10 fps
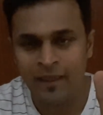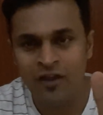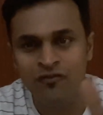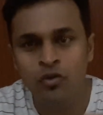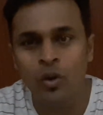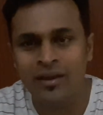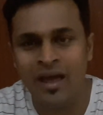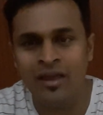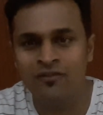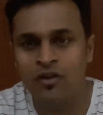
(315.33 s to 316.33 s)
if you are
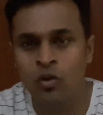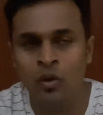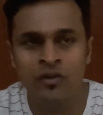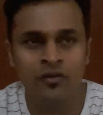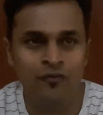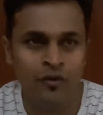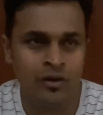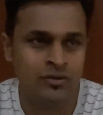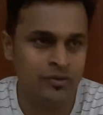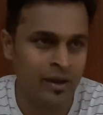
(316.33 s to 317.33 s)
going
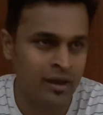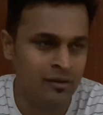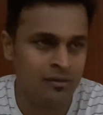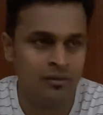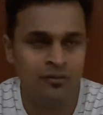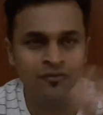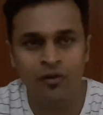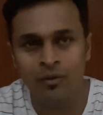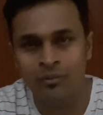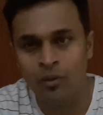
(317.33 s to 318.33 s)
for a trek,
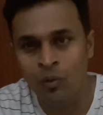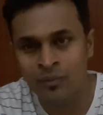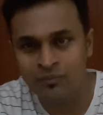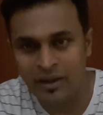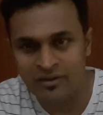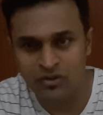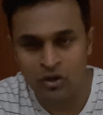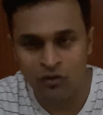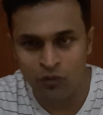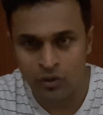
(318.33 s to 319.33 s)
for a
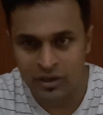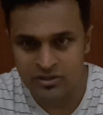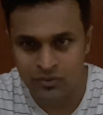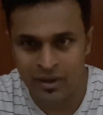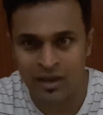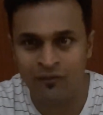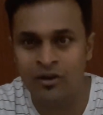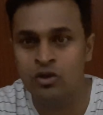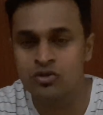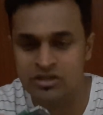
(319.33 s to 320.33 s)
3 or 4 days trek,
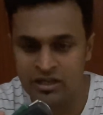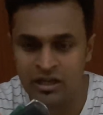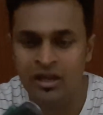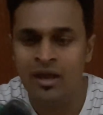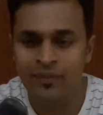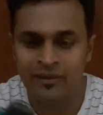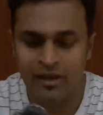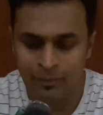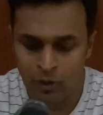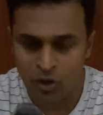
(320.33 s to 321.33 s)
when you see that
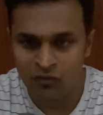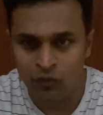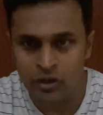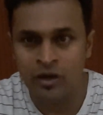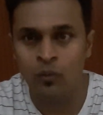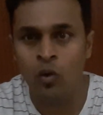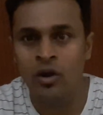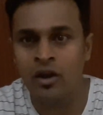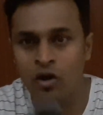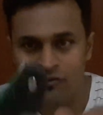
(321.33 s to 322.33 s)
there'll be a lot of wood
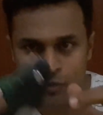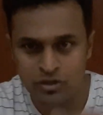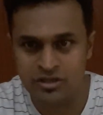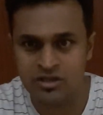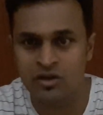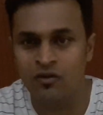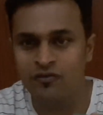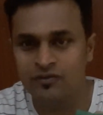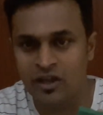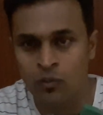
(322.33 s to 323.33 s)
involved, a lot of processing
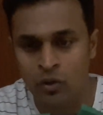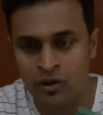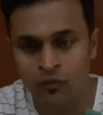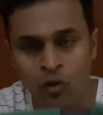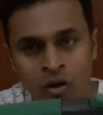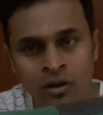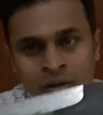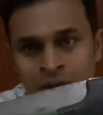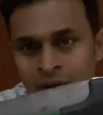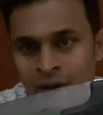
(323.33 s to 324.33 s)
of thick wood involved,
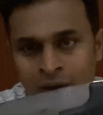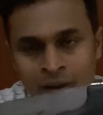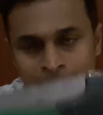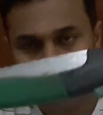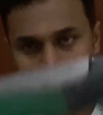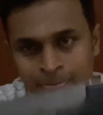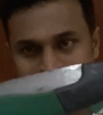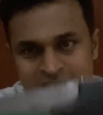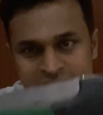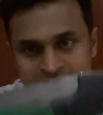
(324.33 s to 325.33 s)

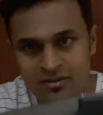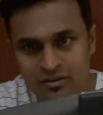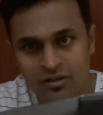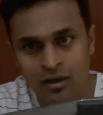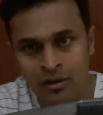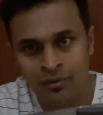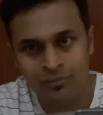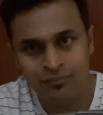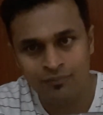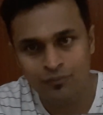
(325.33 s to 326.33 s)
this is the
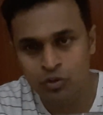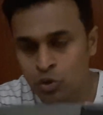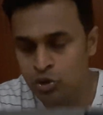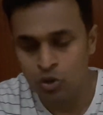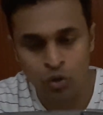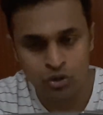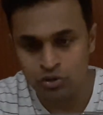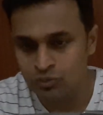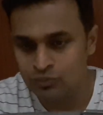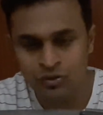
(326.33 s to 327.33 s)
tool to go
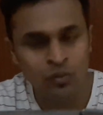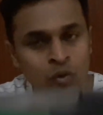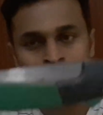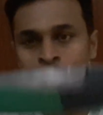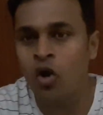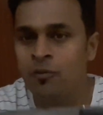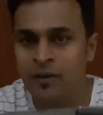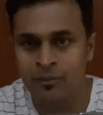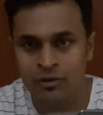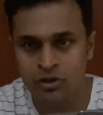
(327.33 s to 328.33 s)
to. You would not
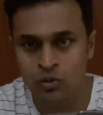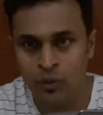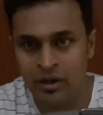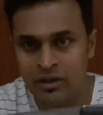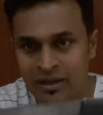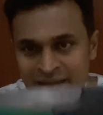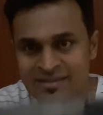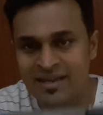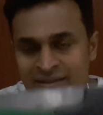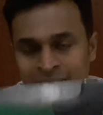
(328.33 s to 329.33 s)
be able to do it
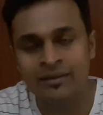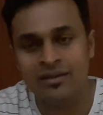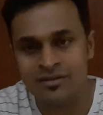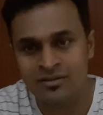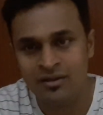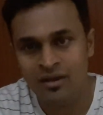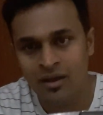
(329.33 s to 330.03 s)
easier than this.